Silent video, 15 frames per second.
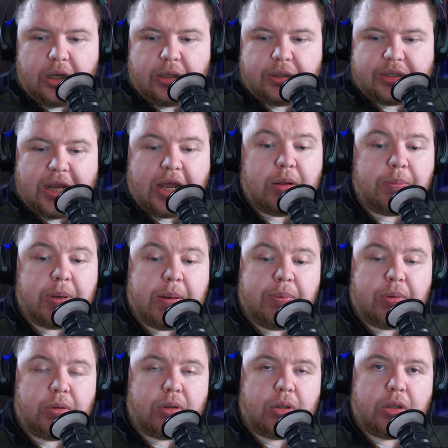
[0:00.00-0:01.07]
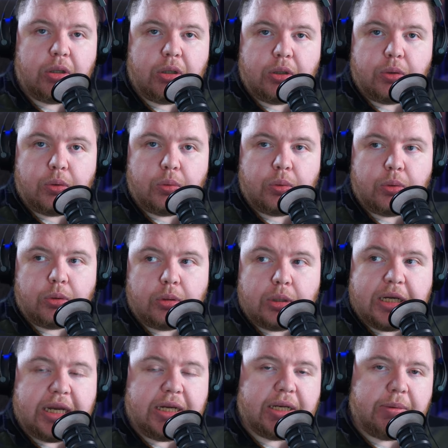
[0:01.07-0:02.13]
help people who
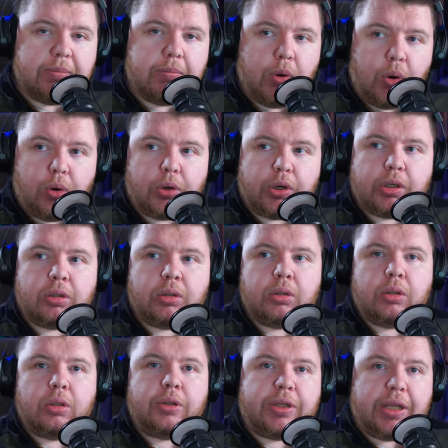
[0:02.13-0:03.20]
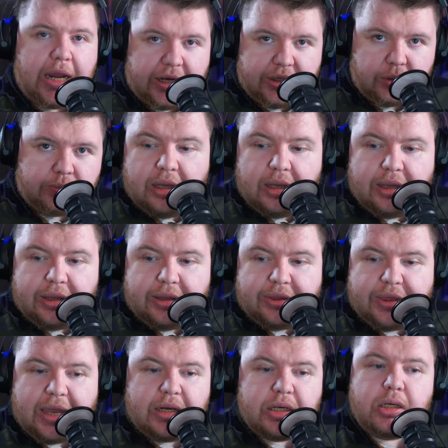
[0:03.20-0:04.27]
need it more than I do.
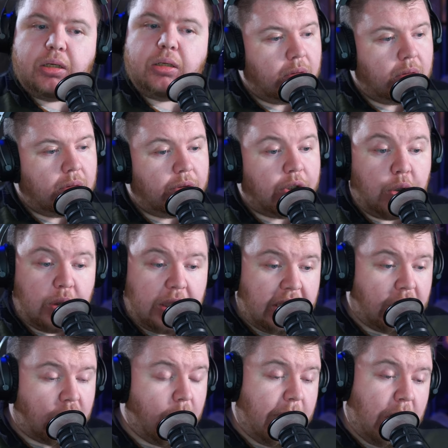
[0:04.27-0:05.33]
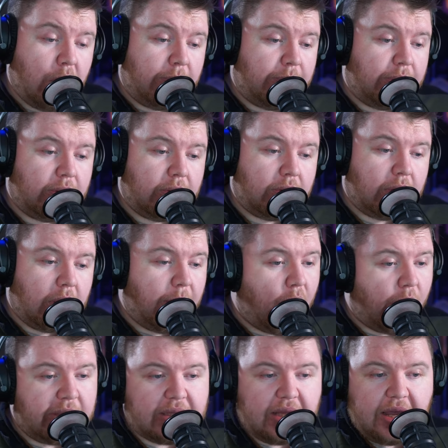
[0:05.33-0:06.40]
Then New Year coming up. I'm
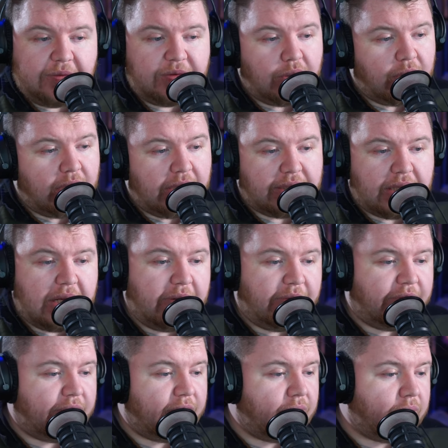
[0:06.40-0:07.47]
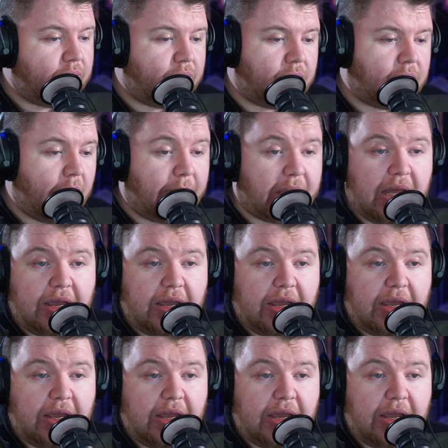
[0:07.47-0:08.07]
always live New Year's Eve. I'll be live